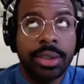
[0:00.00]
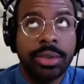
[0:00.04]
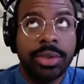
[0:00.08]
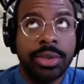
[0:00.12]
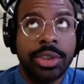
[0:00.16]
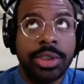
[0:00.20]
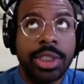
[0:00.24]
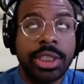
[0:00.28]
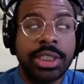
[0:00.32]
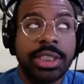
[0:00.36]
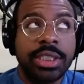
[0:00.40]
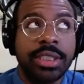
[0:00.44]

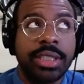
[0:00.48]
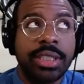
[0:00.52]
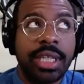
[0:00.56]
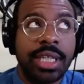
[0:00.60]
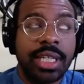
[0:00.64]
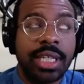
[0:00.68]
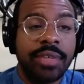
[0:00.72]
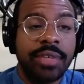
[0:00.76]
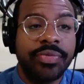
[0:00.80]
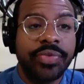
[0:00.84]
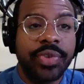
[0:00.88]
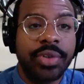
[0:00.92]
just
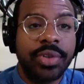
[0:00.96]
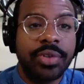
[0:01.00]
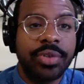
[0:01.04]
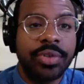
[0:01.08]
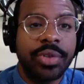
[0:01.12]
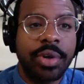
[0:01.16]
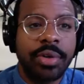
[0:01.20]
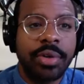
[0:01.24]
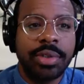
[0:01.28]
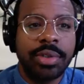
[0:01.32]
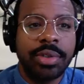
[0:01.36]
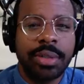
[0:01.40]
think of your
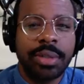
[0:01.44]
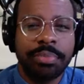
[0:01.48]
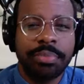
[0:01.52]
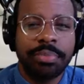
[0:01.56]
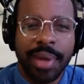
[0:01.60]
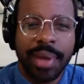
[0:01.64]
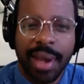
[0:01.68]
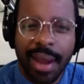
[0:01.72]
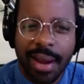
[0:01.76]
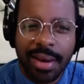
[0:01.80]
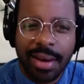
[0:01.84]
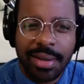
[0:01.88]
don't
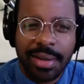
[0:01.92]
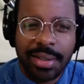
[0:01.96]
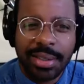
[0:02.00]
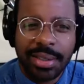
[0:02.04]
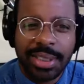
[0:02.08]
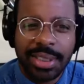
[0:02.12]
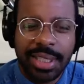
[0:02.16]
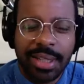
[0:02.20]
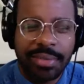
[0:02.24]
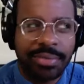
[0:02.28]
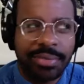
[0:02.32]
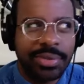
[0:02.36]
compare
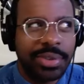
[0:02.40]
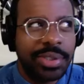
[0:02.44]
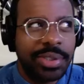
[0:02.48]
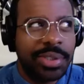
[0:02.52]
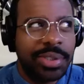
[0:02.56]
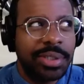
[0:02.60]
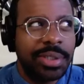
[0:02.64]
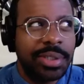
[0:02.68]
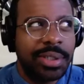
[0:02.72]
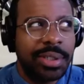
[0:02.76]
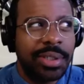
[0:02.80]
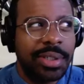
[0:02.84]
yourself to
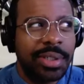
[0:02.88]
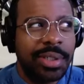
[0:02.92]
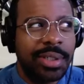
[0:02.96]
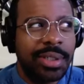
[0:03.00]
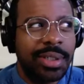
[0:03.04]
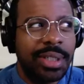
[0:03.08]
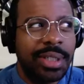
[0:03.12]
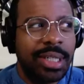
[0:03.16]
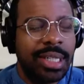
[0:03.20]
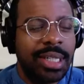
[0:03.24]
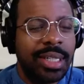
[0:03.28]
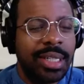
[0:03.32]

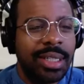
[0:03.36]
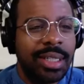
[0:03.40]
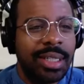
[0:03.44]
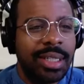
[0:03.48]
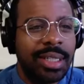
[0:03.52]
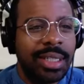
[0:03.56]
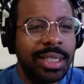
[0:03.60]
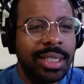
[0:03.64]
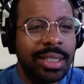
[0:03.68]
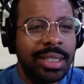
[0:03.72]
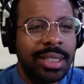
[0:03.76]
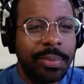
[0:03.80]
your
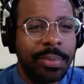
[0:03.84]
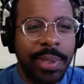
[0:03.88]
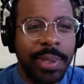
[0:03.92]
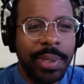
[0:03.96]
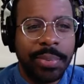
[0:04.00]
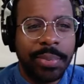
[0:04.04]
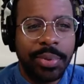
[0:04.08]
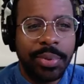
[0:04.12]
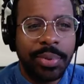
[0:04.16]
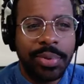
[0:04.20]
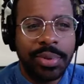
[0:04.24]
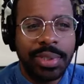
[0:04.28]
the
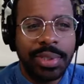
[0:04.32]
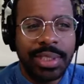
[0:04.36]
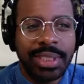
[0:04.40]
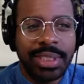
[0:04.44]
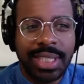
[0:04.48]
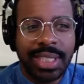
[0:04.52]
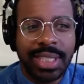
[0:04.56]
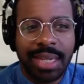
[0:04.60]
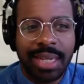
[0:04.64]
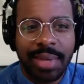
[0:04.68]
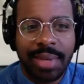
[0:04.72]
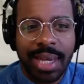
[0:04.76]
people who are the
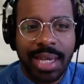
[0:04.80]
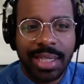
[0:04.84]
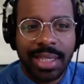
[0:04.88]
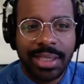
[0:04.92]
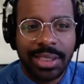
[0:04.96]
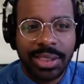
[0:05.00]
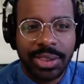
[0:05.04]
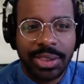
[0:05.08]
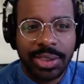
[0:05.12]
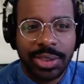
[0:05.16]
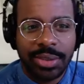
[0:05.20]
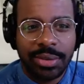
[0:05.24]
same
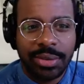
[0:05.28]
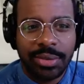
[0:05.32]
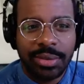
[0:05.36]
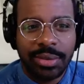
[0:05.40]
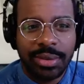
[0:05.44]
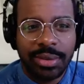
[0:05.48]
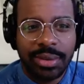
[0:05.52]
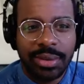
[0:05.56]
age as you.